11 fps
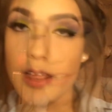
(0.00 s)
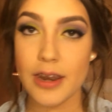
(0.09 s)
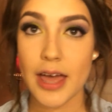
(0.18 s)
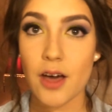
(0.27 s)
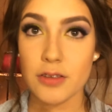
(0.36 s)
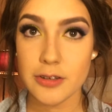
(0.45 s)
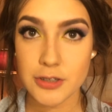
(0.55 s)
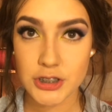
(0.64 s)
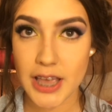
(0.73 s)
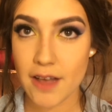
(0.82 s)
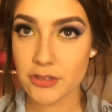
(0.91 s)
Now,
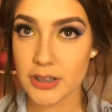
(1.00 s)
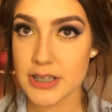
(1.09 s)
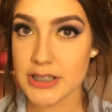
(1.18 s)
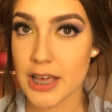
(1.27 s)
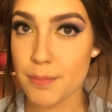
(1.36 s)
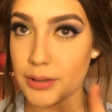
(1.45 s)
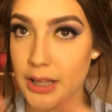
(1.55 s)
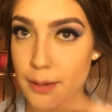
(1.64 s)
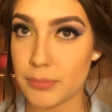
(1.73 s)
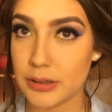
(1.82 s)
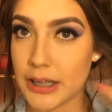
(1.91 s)
usually after this, I
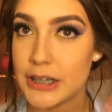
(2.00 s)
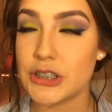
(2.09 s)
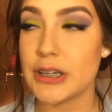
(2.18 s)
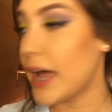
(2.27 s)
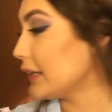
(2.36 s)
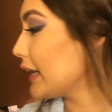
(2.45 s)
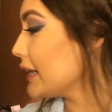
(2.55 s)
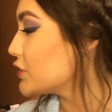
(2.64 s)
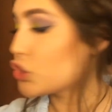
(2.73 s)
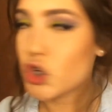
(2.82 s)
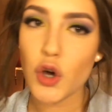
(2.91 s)
apply blush and highlight,
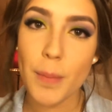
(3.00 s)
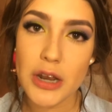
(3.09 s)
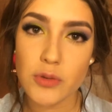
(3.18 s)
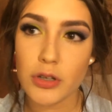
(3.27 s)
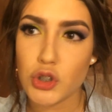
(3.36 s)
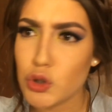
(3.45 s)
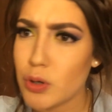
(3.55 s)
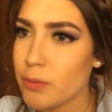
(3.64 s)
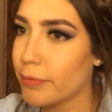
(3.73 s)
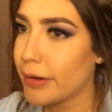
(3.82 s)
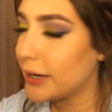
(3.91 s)
so might as well do it
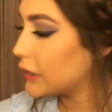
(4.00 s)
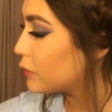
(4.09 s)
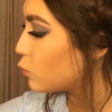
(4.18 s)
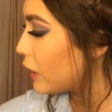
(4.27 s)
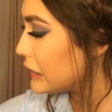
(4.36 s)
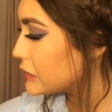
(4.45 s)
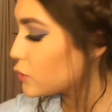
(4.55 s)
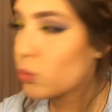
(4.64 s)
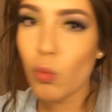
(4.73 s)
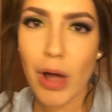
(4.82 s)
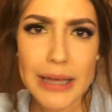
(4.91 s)
right in
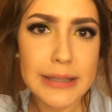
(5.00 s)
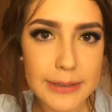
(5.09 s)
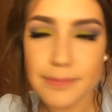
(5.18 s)
white?